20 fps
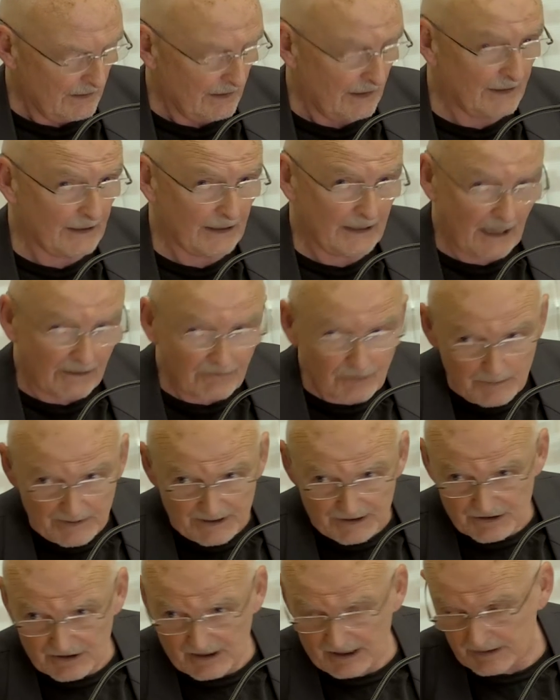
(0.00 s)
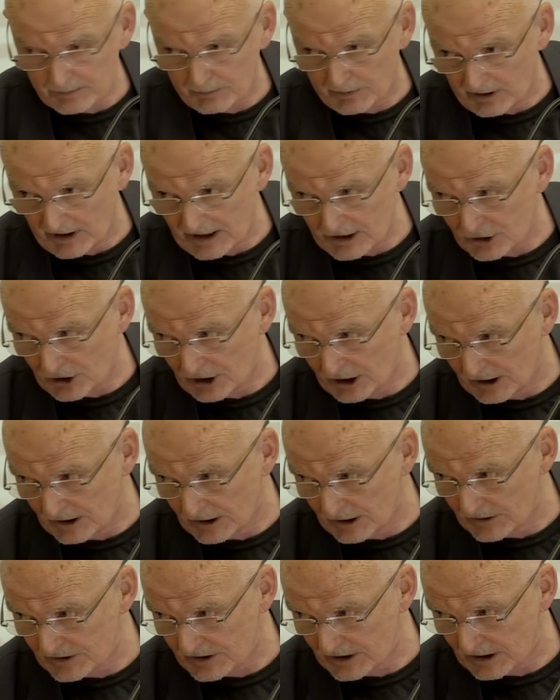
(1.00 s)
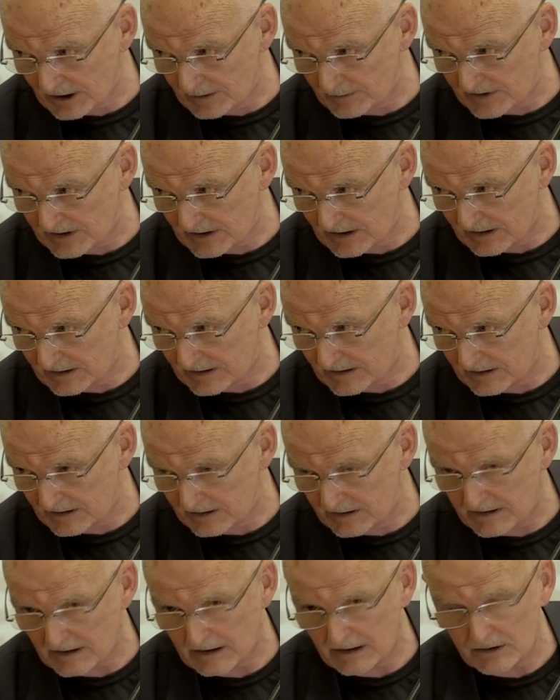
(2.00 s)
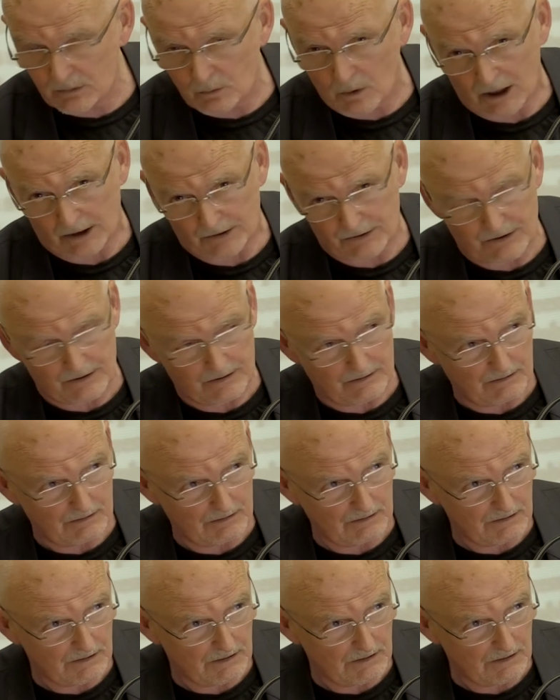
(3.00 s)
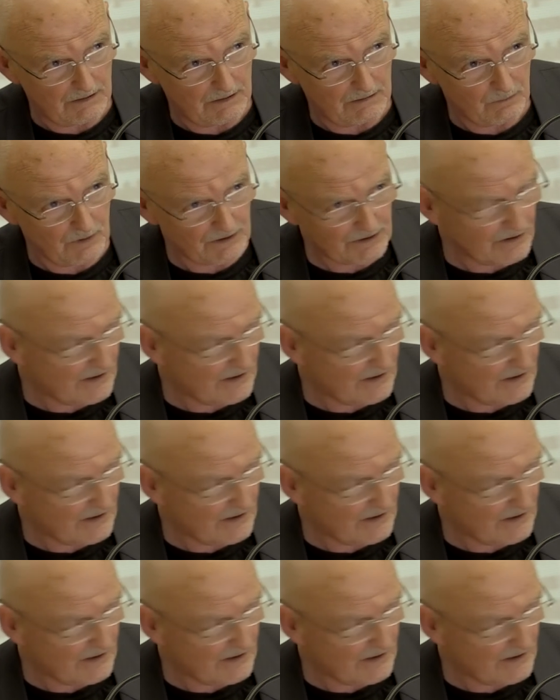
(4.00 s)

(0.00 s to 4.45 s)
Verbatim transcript: And the government's desperation in those circumstances is what? What